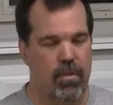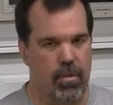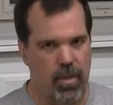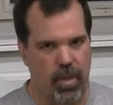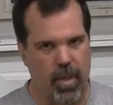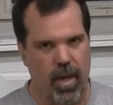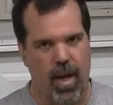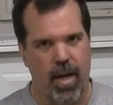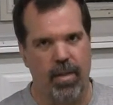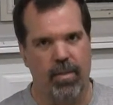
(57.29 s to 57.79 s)

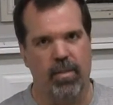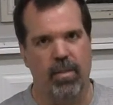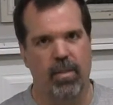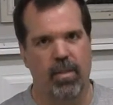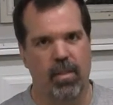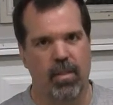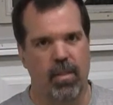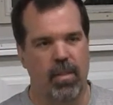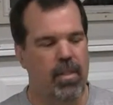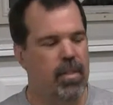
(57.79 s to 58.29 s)
to
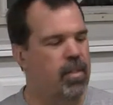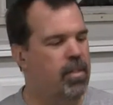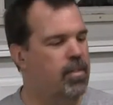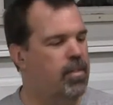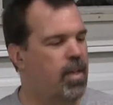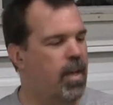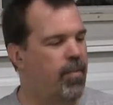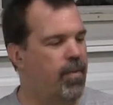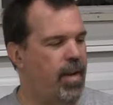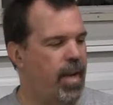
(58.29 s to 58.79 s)
cost
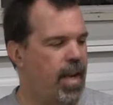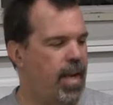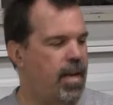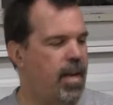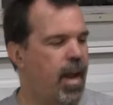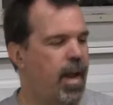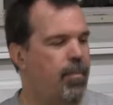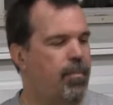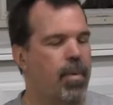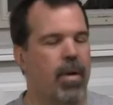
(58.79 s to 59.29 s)
seven, eight,
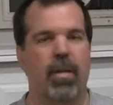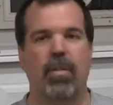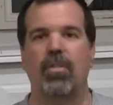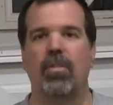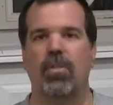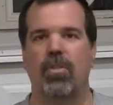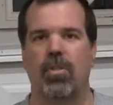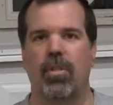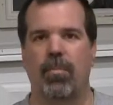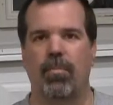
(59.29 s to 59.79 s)
nine bucks
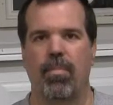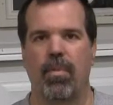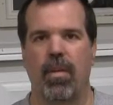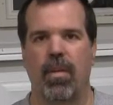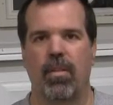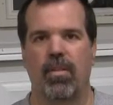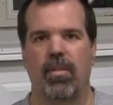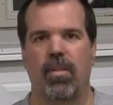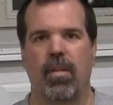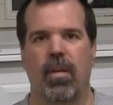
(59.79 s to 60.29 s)
to ship
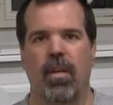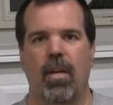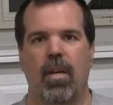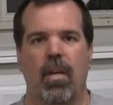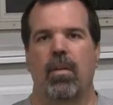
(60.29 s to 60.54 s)
this.